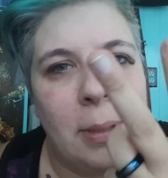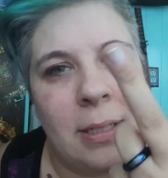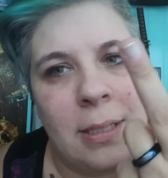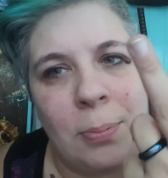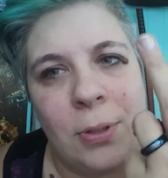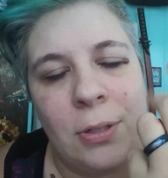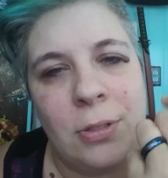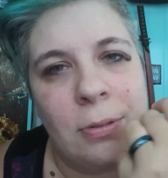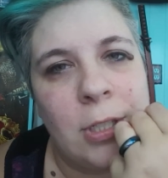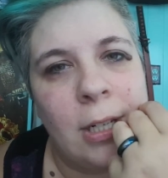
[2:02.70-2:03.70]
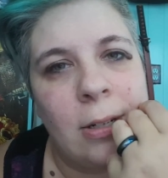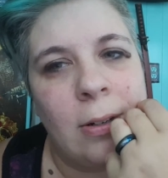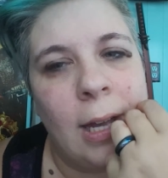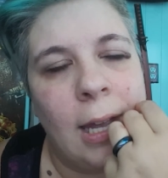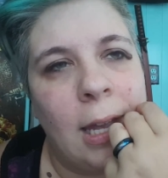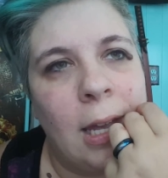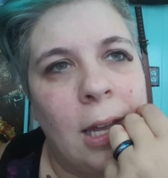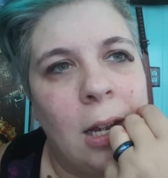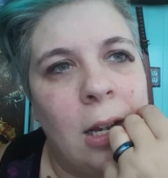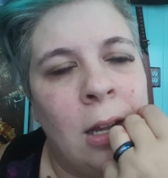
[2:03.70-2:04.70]
make a separate YouTube channel.
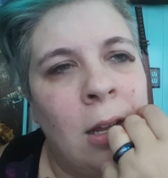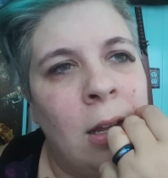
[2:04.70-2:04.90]
And